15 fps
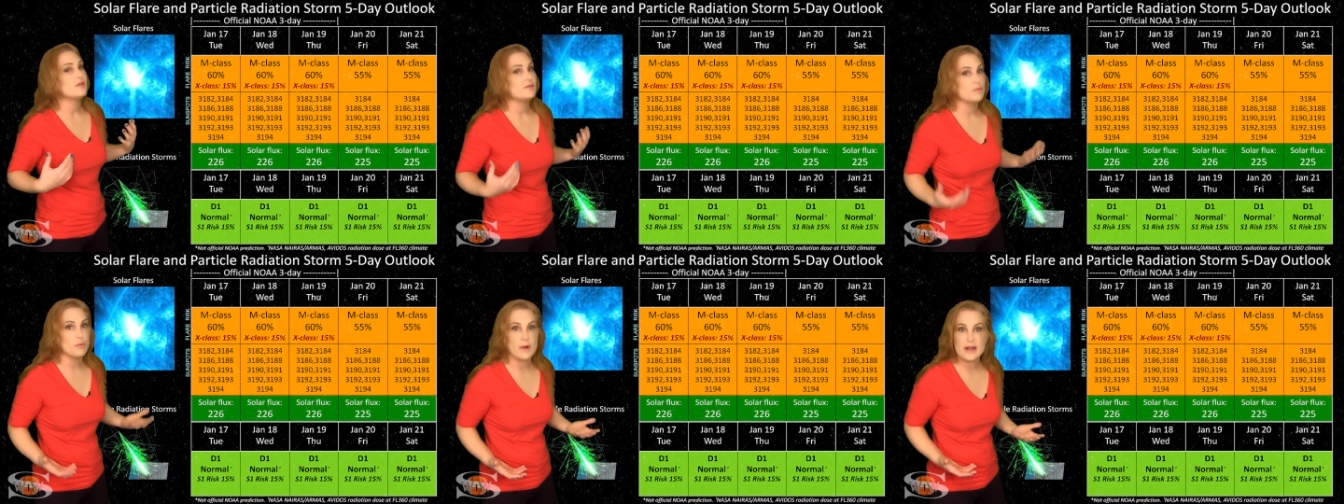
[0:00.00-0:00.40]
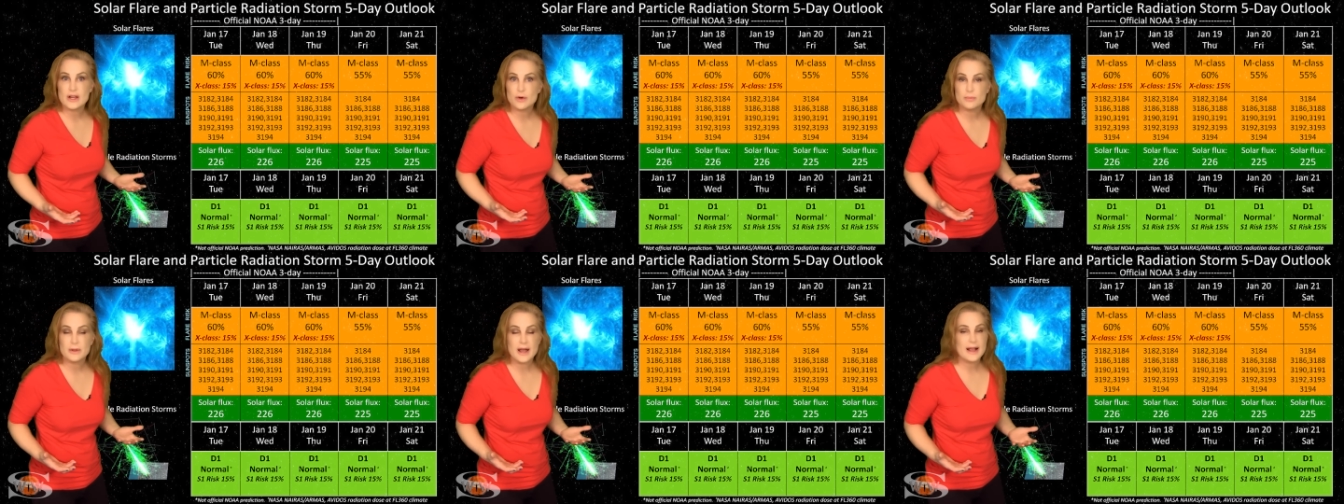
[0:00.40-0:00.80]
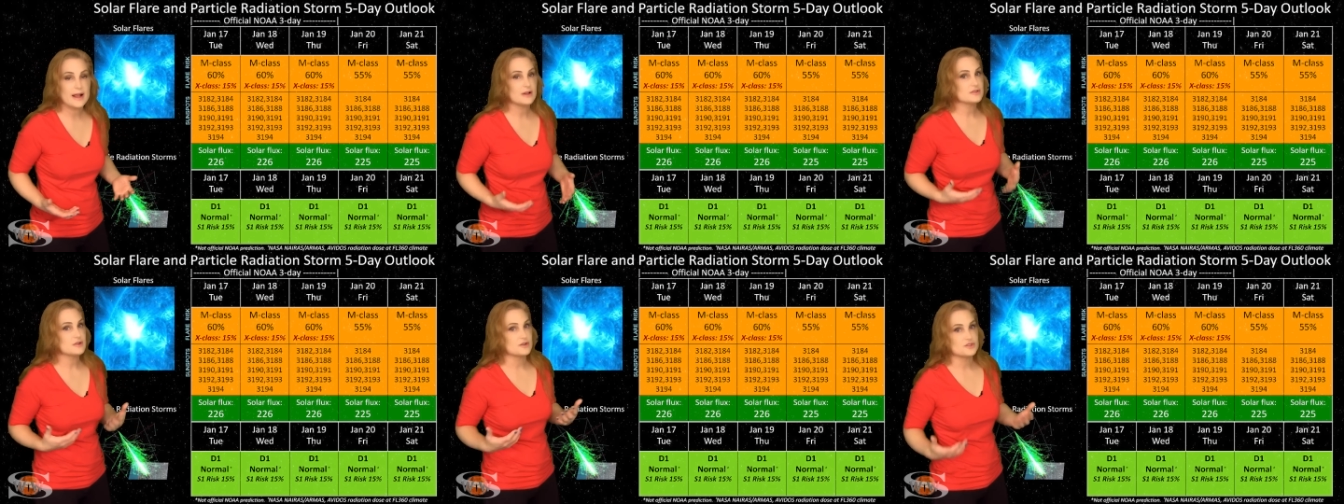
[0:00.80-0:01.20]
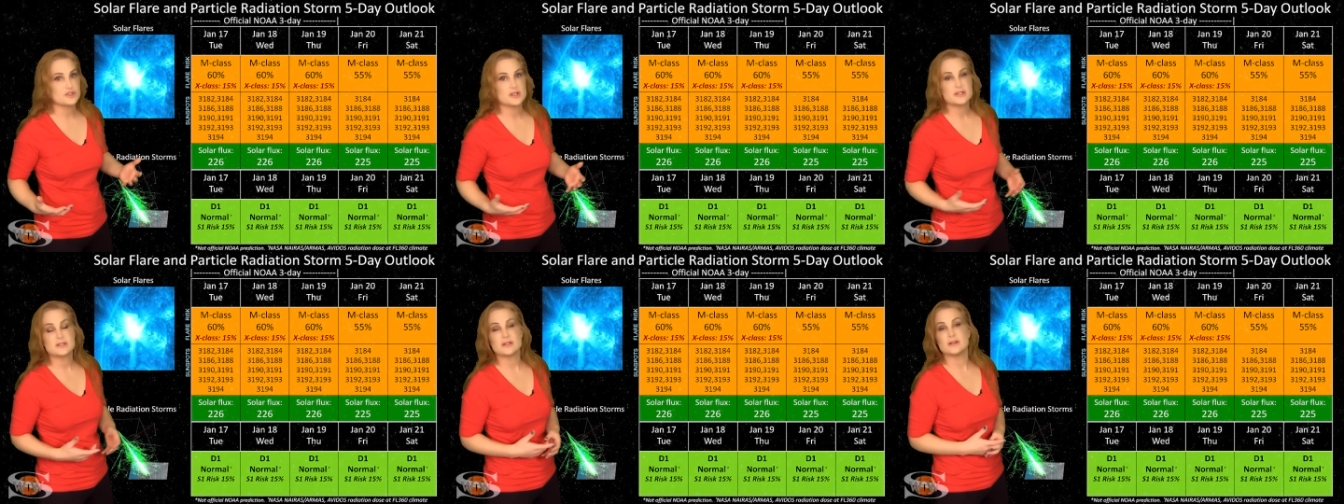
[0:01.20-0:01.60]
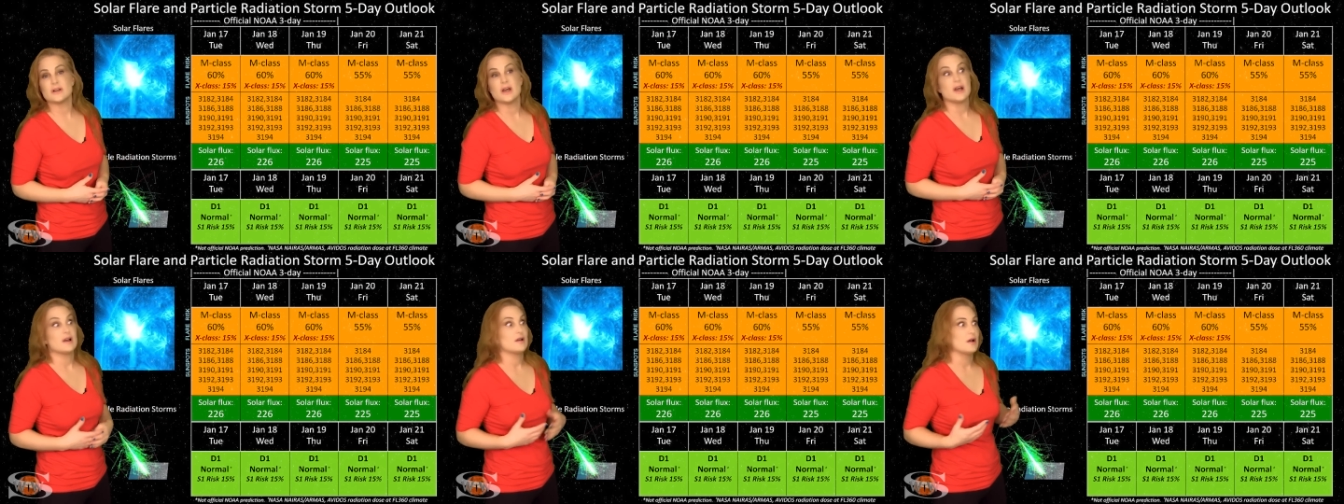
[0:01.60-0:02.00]
radio blackouts are just a,
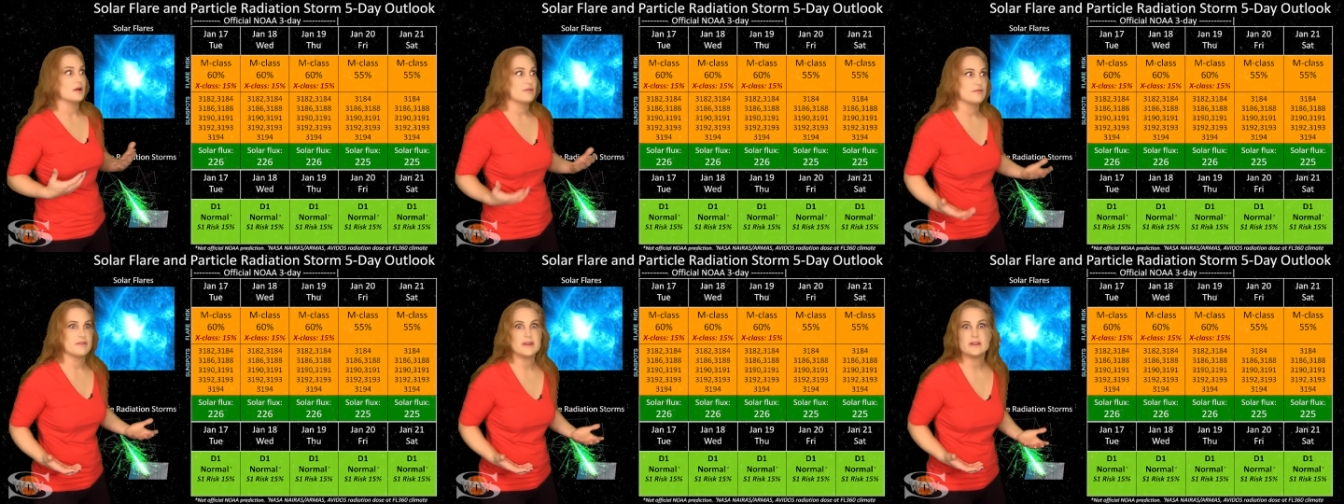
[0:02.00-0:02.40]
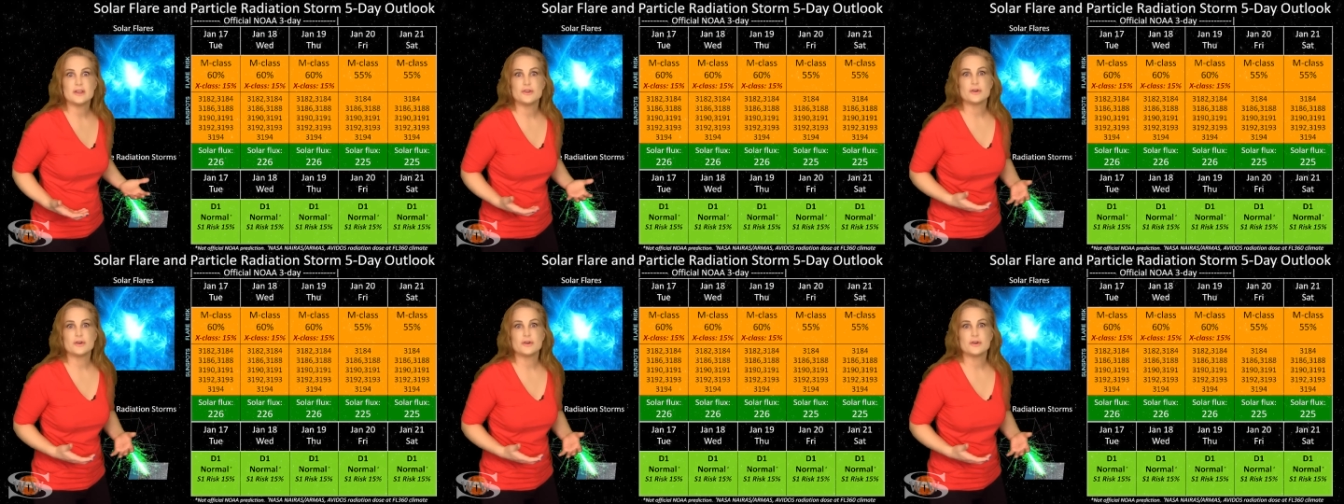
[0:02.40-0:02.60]
a thing that